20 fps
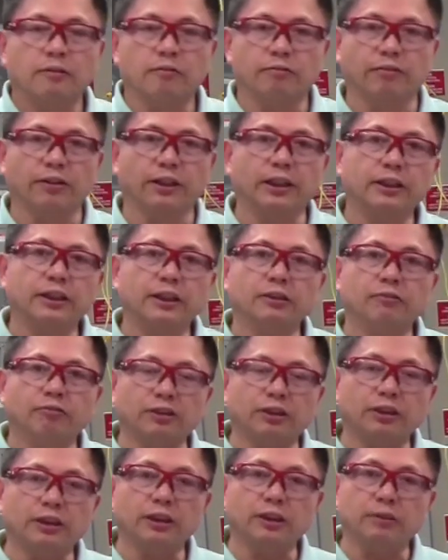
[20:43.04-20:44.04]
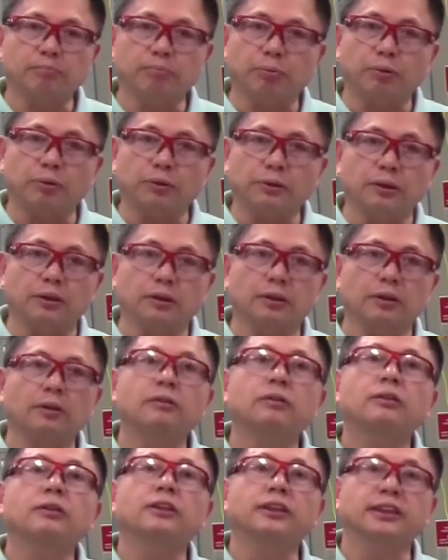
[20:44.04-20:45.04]
Very, very important
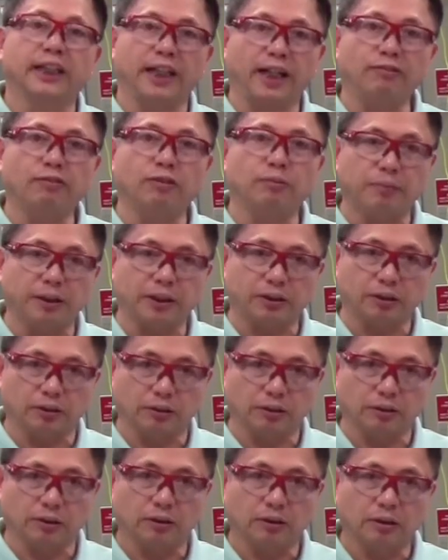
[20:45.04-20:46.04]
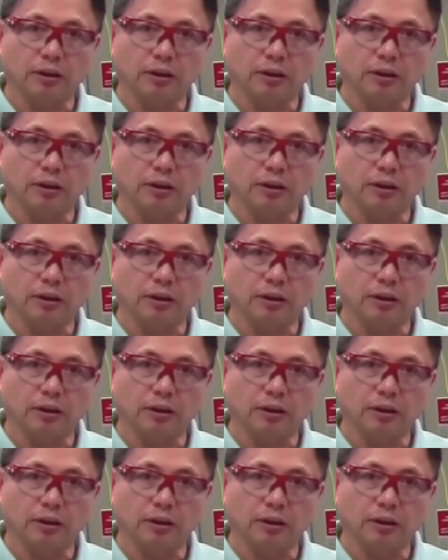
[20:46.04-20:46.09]
safety measures.